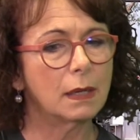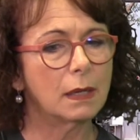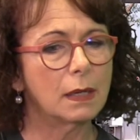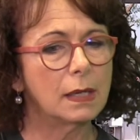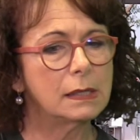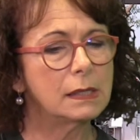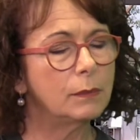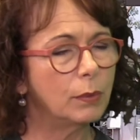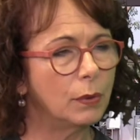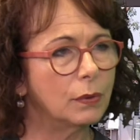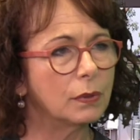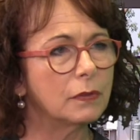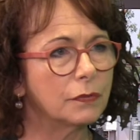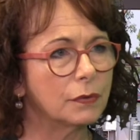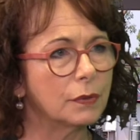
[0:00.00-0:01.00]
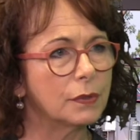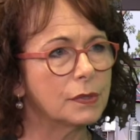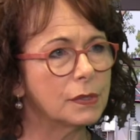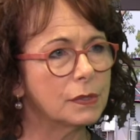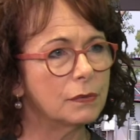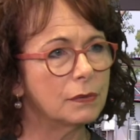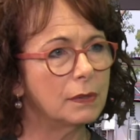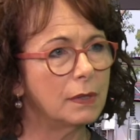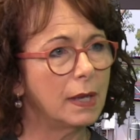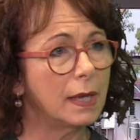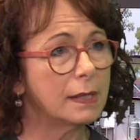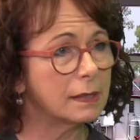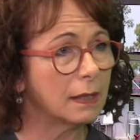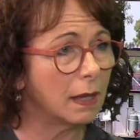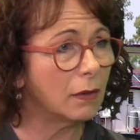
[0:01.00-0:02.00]
it's important for us
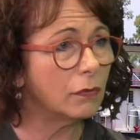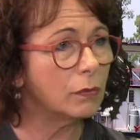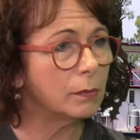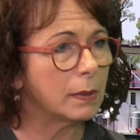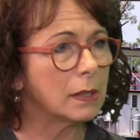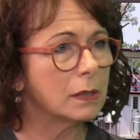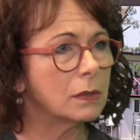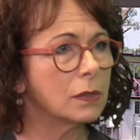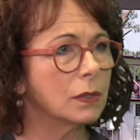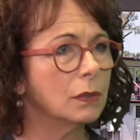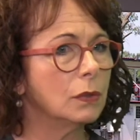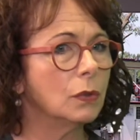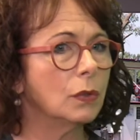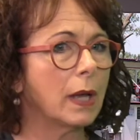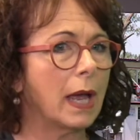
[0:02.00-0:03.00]
as a government to look